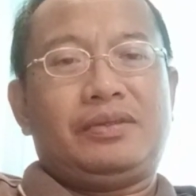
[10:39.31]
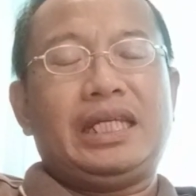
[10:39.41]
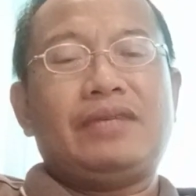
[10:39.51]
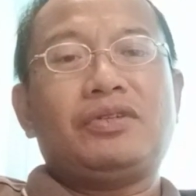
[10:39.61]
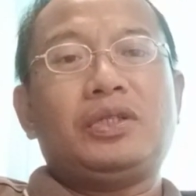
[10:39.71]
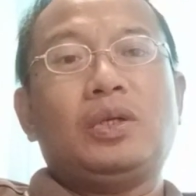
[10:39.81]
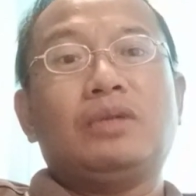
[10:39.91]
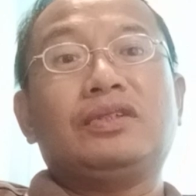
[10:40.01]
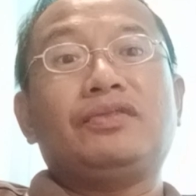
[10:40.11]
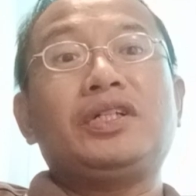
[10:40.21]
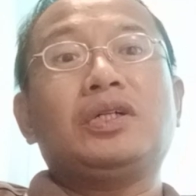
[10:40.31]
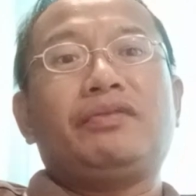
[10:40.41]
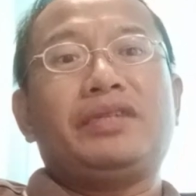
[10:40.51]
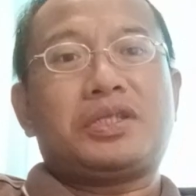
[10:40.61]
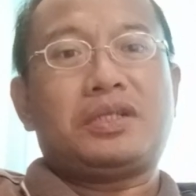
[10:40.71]
give you the overview
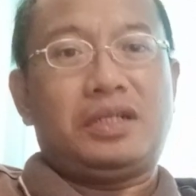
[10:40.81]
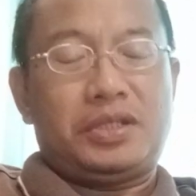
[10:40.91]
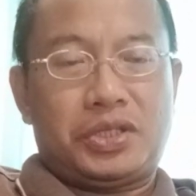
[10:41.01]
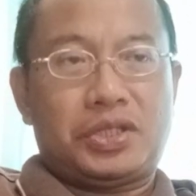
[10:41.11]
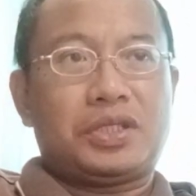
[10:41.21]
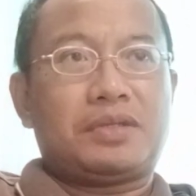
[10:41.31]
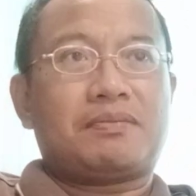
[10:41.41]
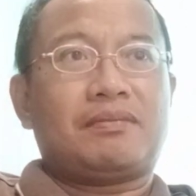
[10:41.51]
of this course.